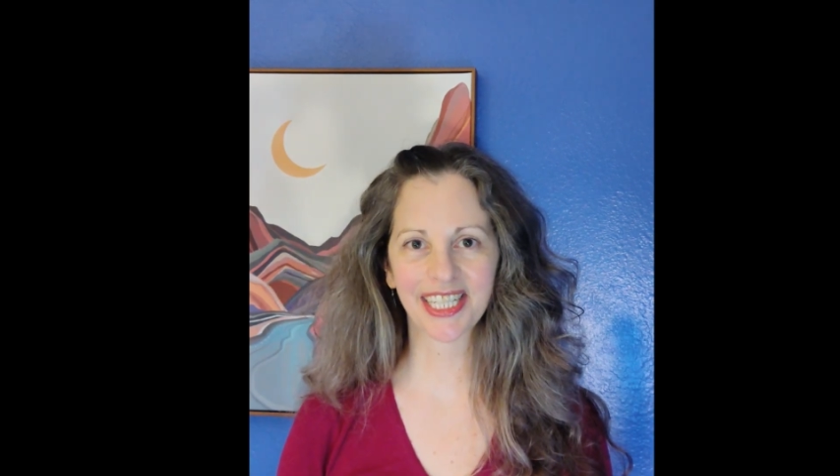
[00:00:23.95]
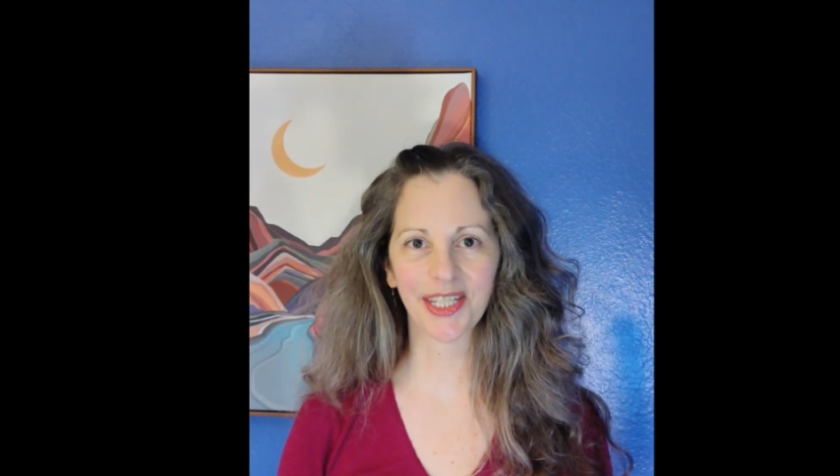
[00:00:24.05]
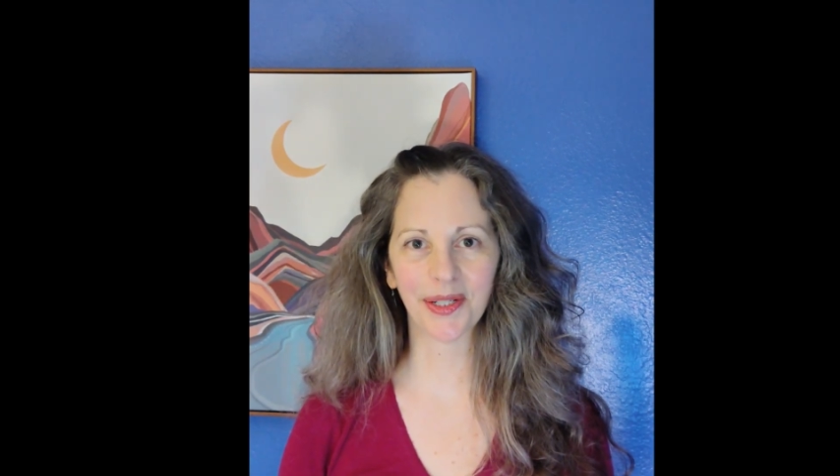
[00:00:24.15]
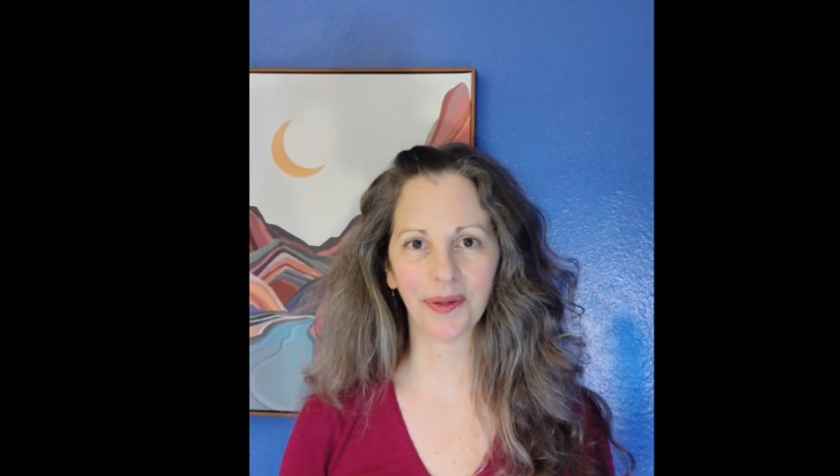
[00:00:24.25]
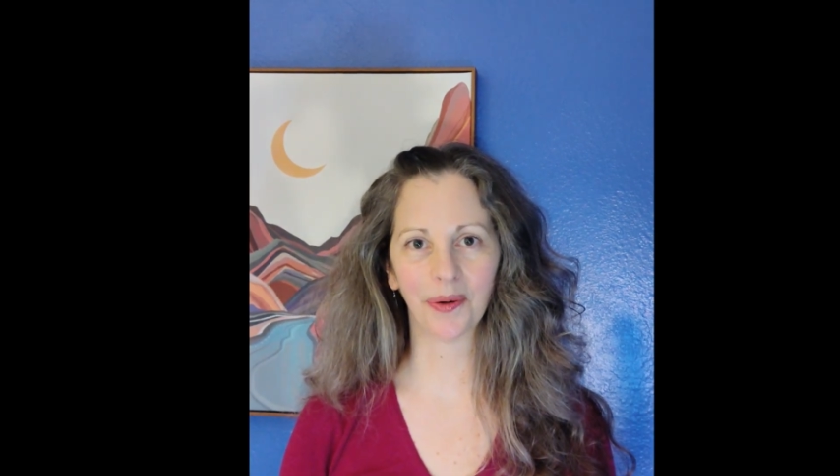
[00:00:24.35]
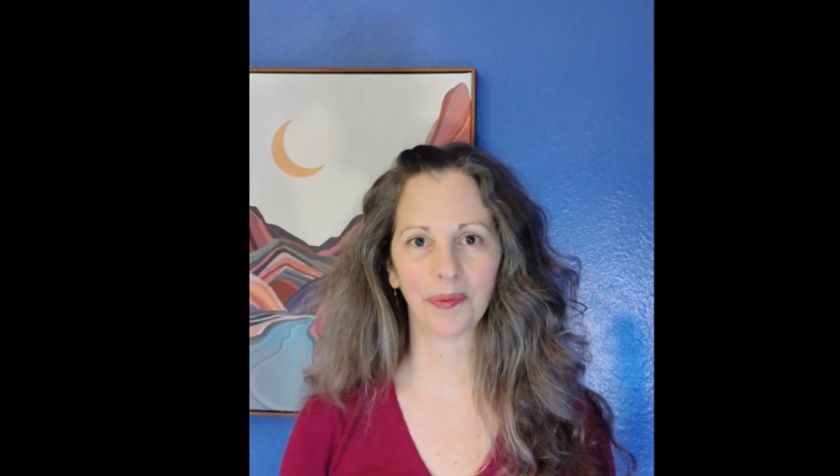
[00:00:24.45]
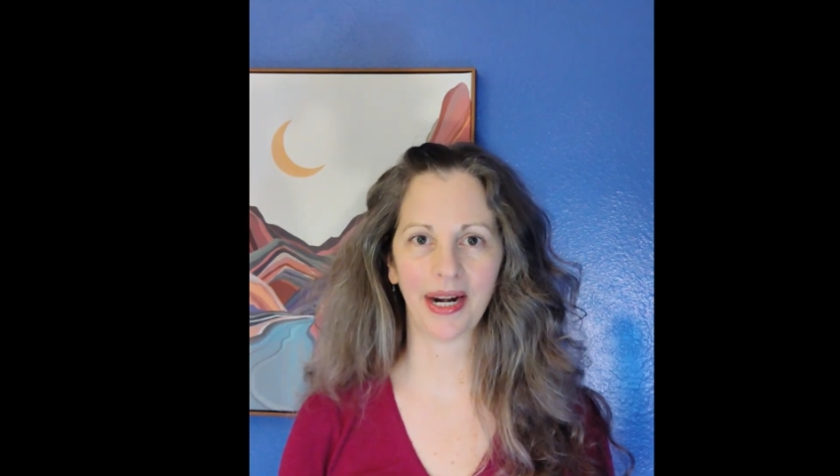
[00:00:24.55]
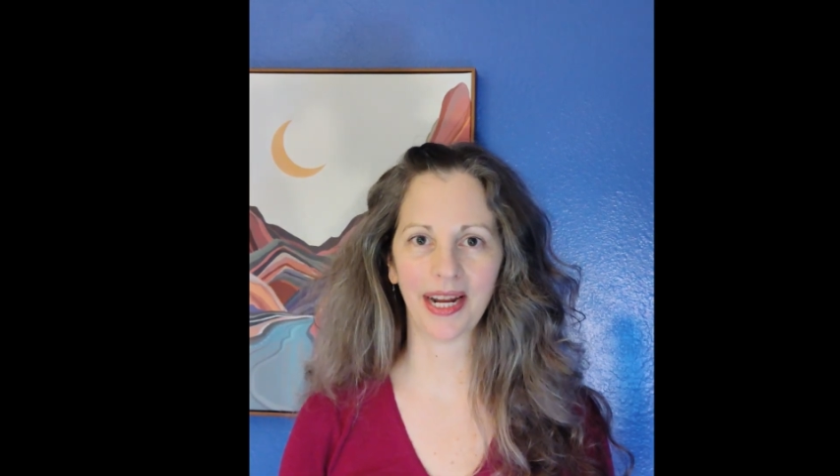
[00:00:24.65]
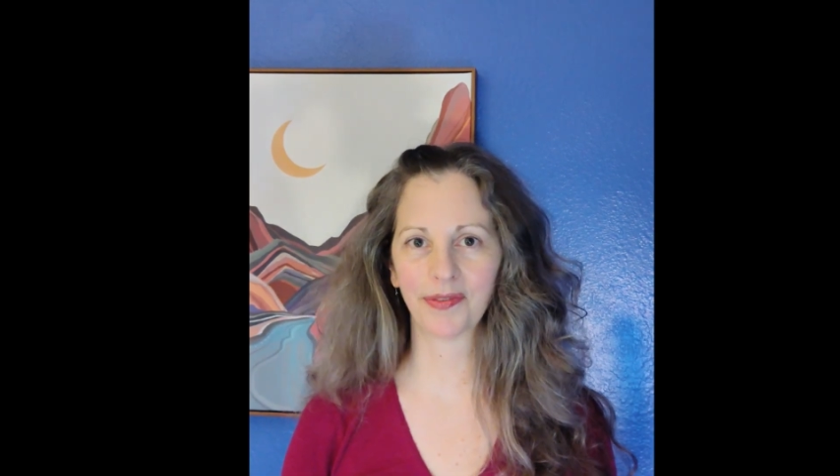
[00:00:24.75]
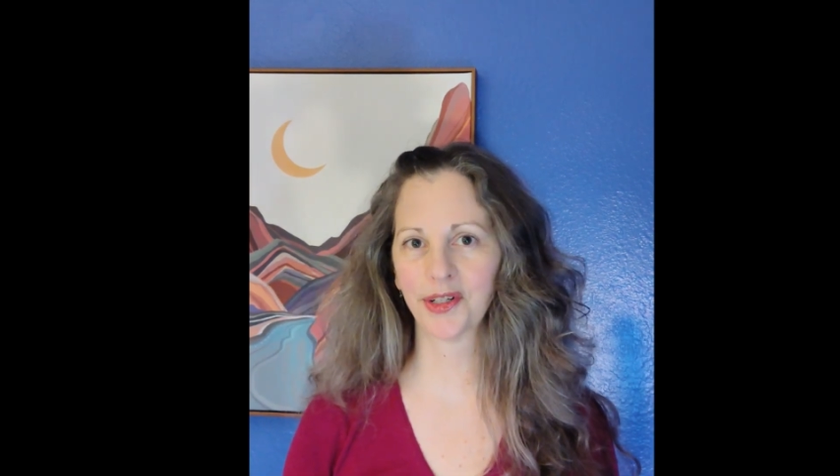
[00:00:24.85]
to do
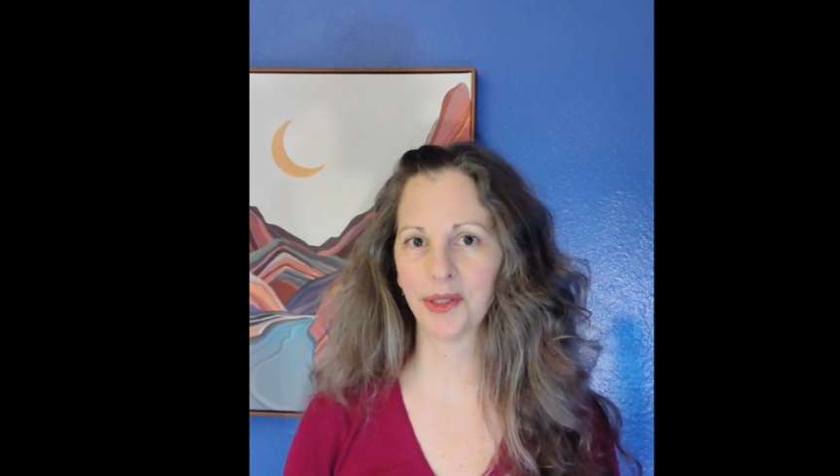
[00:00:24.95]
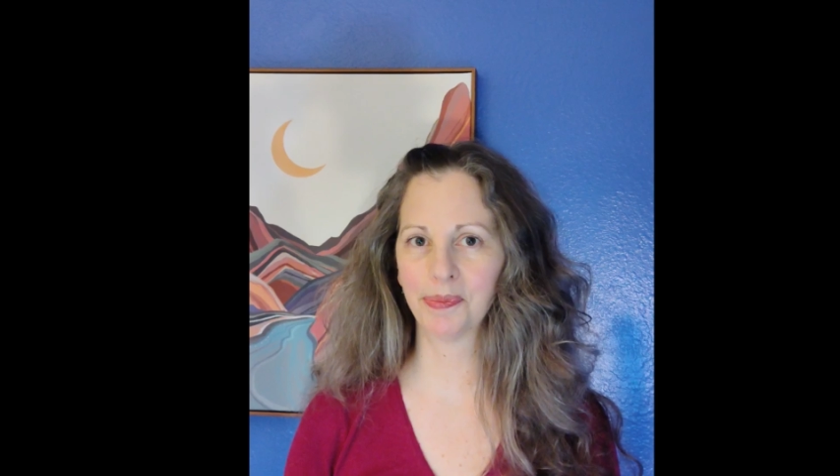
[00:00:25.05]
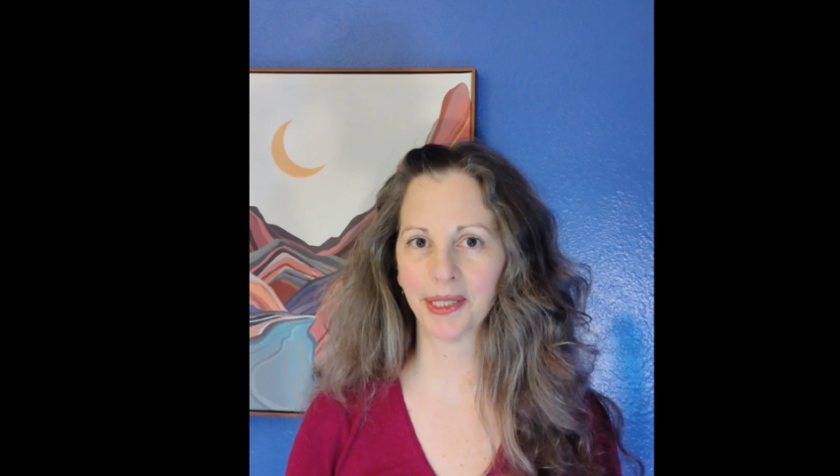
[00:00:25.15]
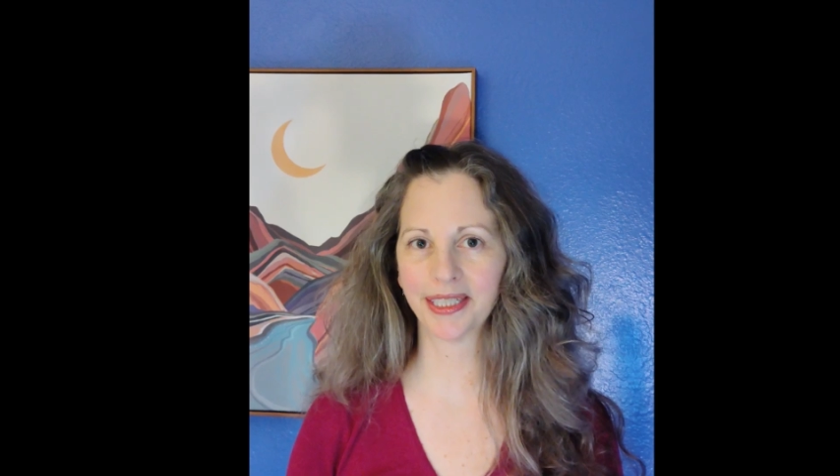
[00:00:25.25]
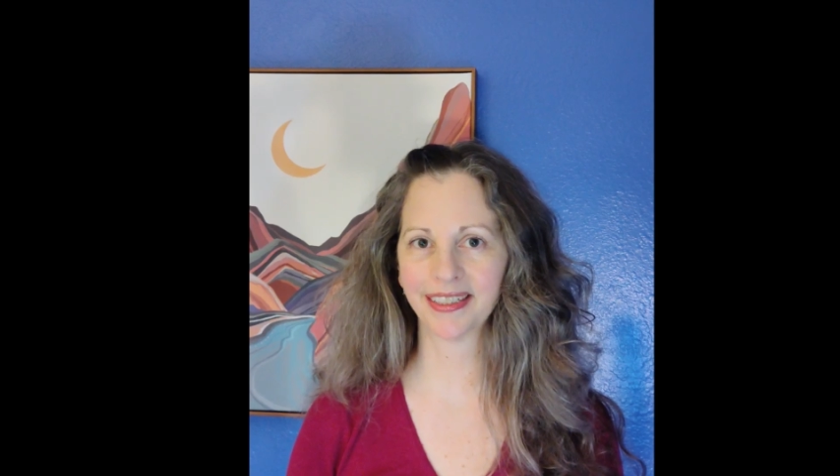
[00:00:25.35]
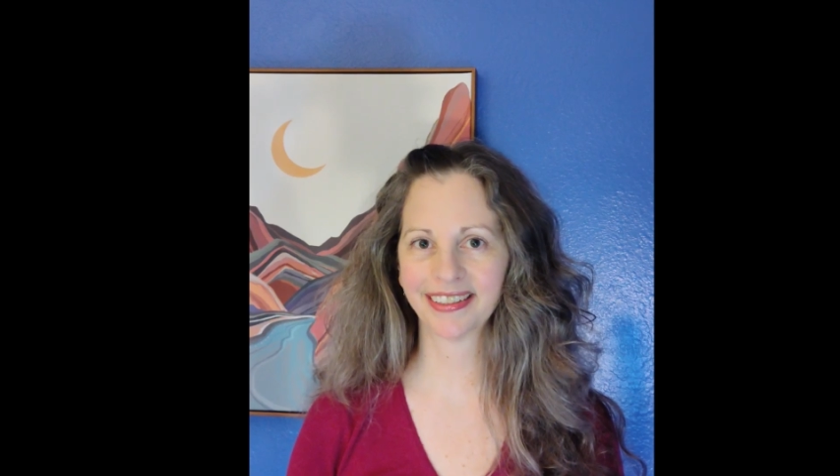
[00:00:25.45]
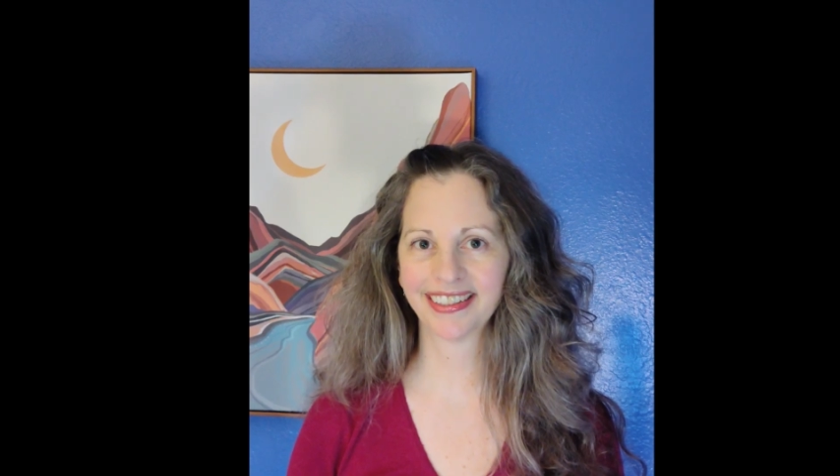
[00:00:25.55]
right after you book.